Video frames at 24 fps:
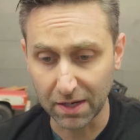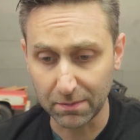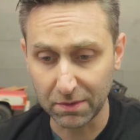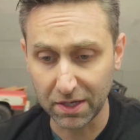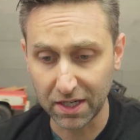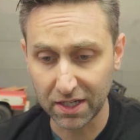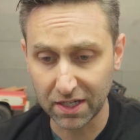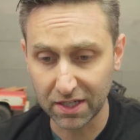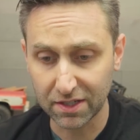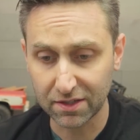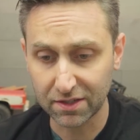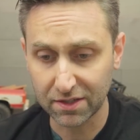I
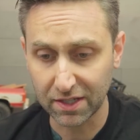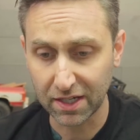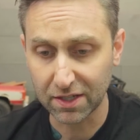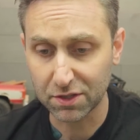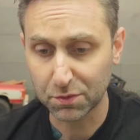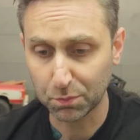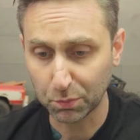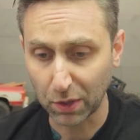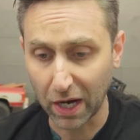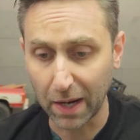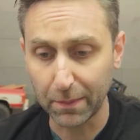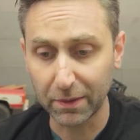mean, it
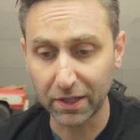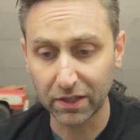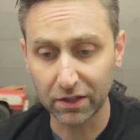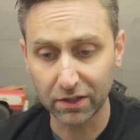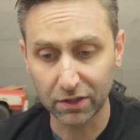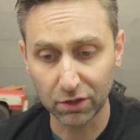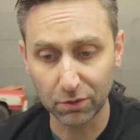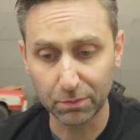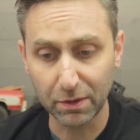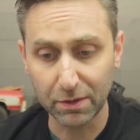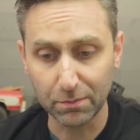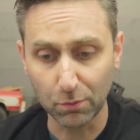is probably a
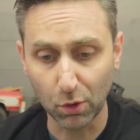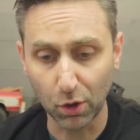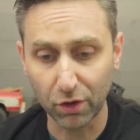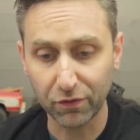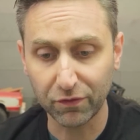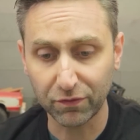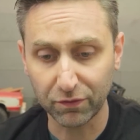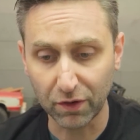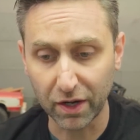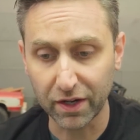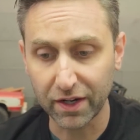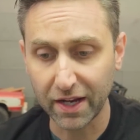little bit more
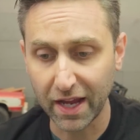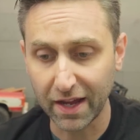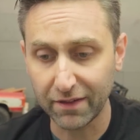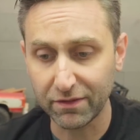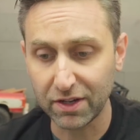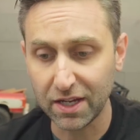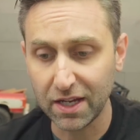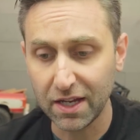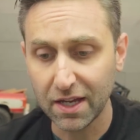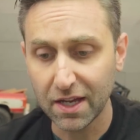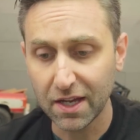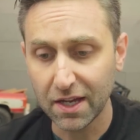front heavy